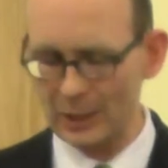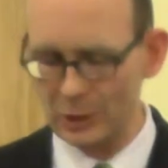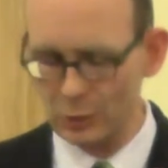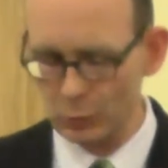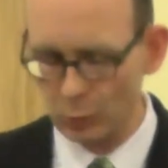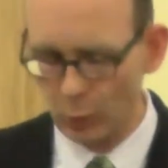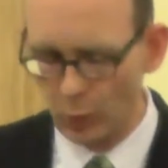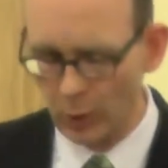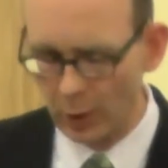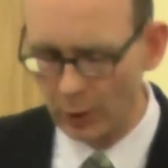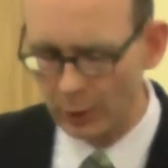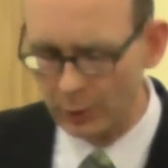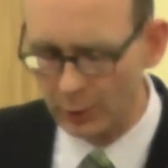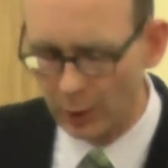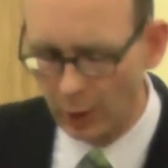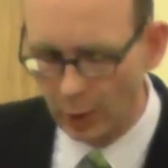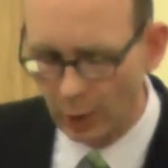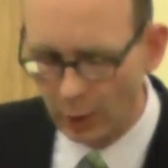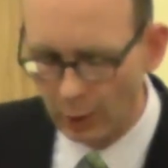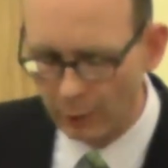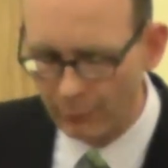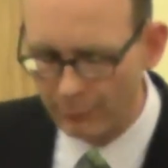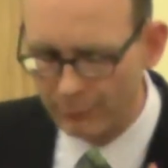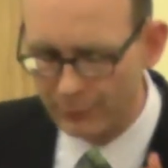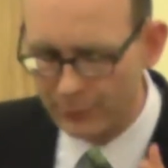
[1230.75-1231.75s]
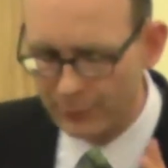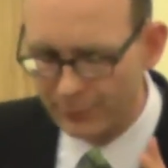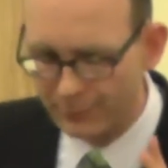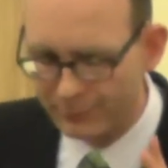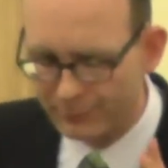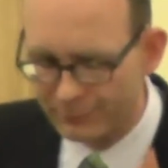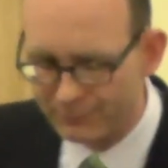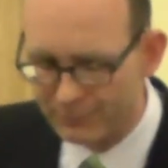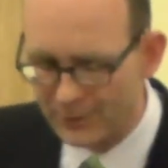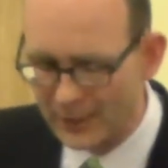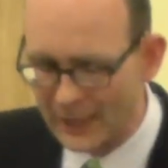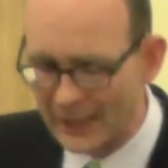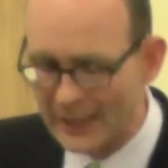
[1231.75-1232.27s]
is one of the
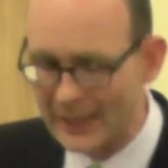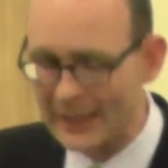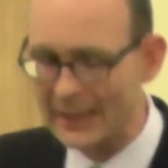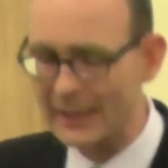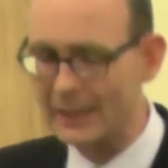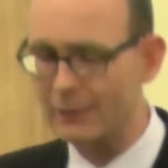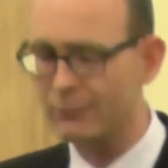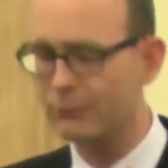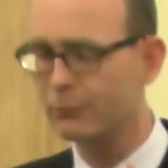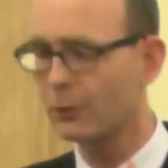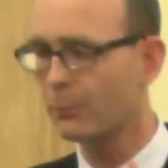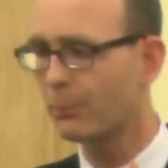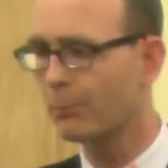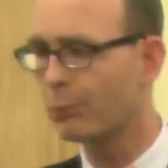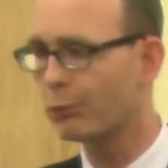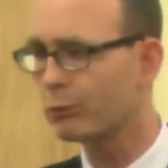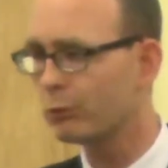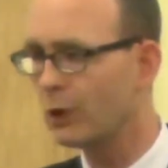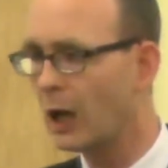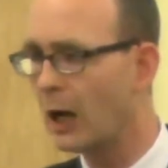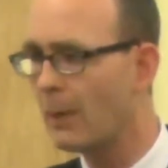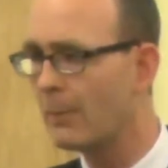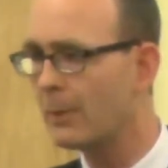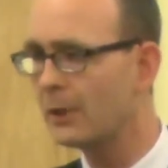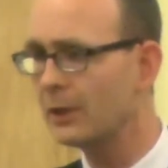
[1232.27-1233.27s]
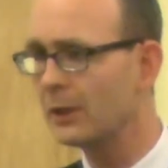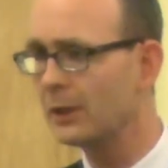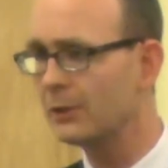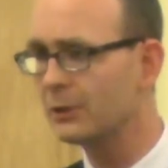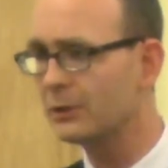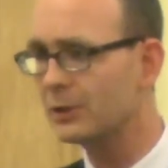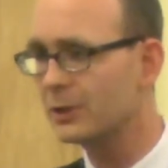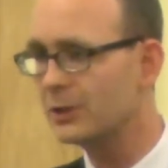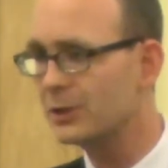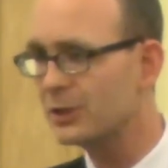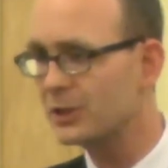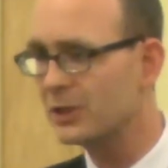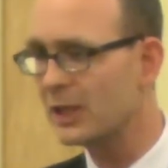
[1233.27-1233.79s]
five
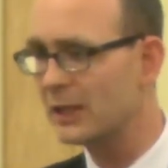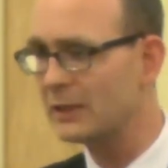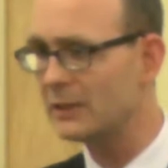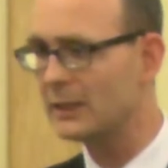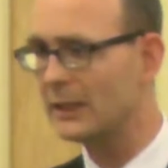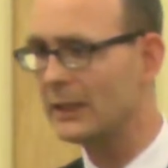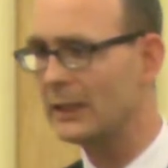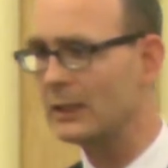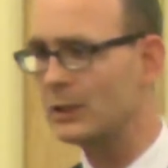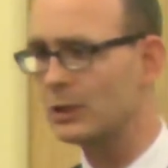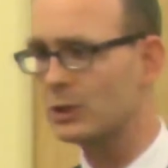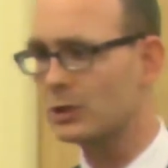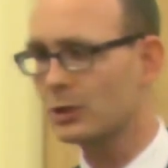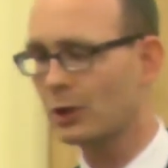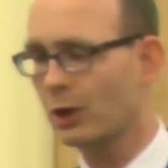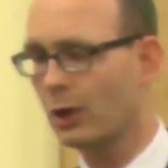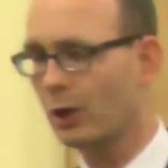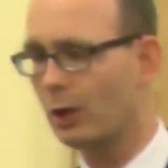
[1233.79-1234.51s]
prominent cities